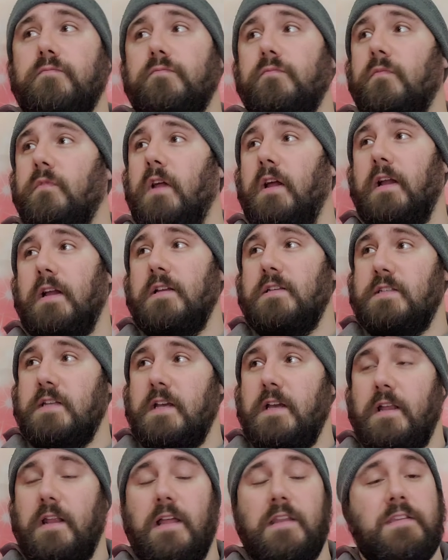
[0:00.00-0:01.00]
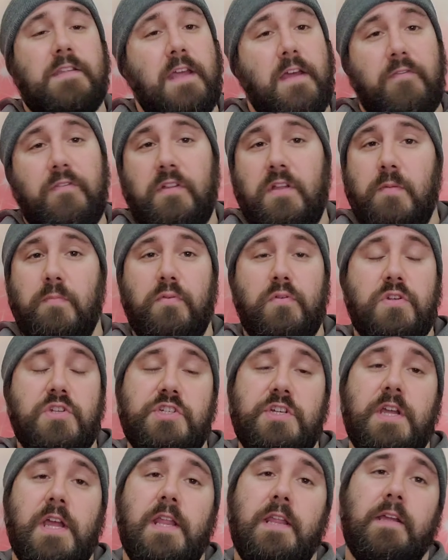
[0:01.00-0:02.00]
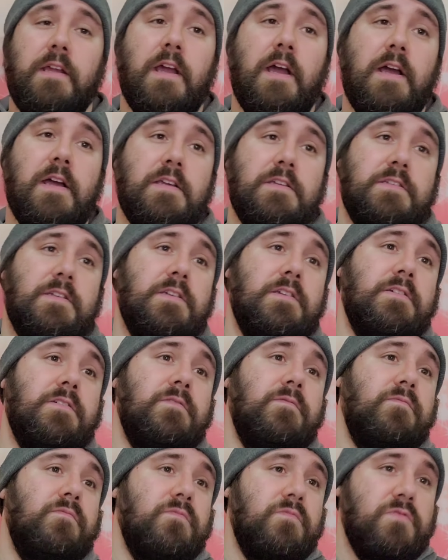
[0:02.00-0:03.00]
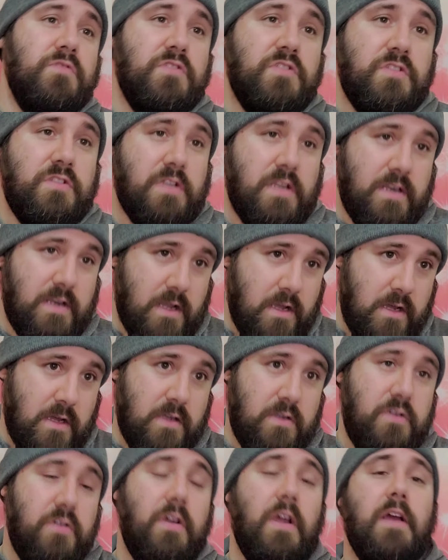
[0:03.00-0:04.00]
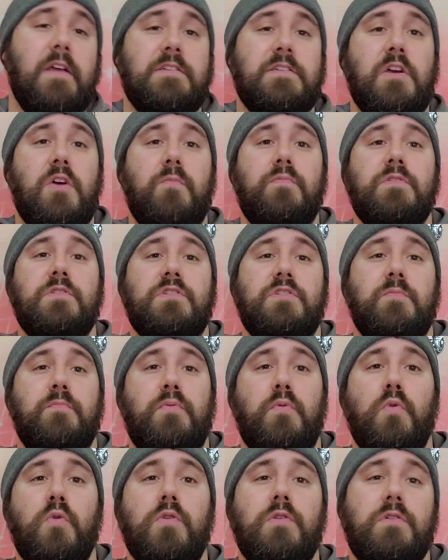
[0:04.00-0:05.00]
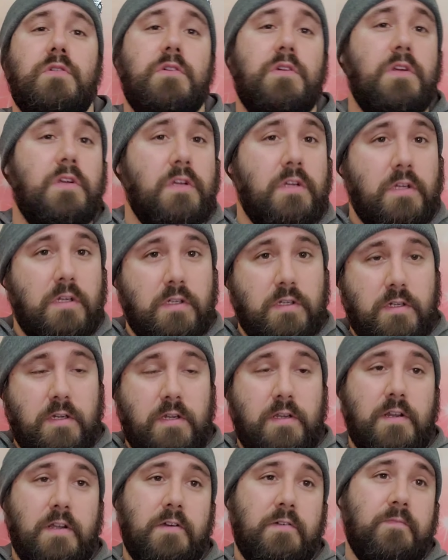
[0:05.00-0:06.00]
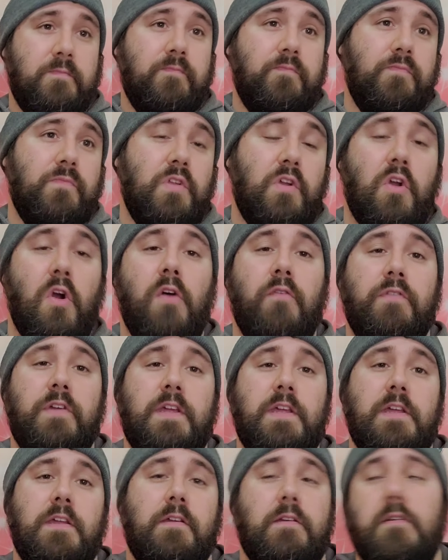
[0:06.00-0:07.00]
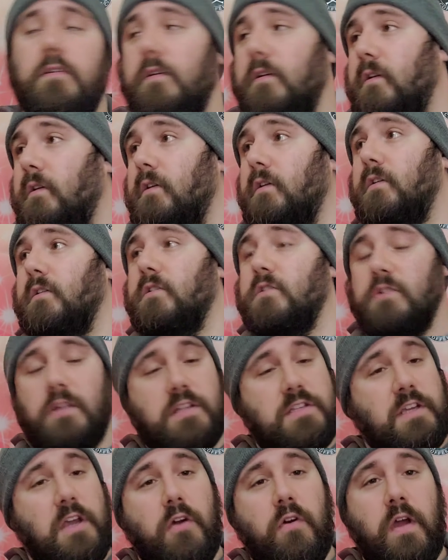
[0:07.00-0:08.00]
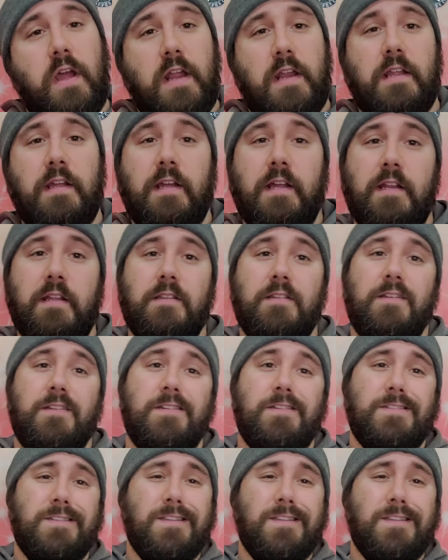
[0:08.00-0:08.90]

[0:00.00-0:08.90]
Like I said, I definitely appreciate it, guys. You guys helping support, you know, the Coffee King. So let's go ahead and get into this.